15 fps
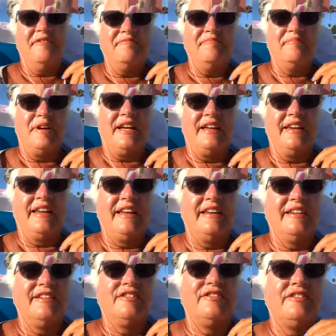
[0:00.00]
But it
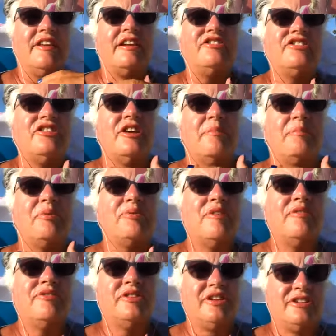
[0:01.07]
is such a
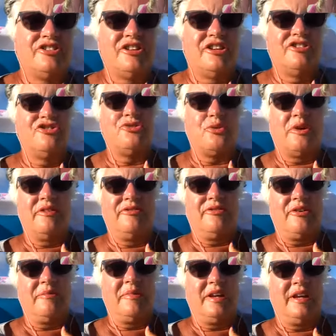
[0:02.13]
privilege and a joy for
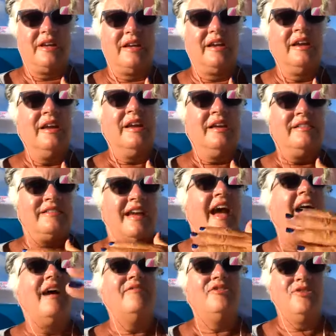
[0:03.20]
me to
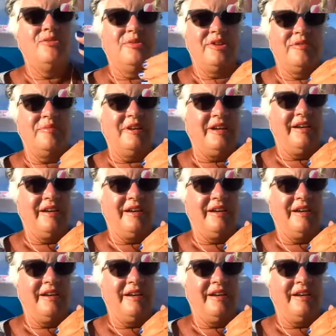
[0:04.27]
have you with me,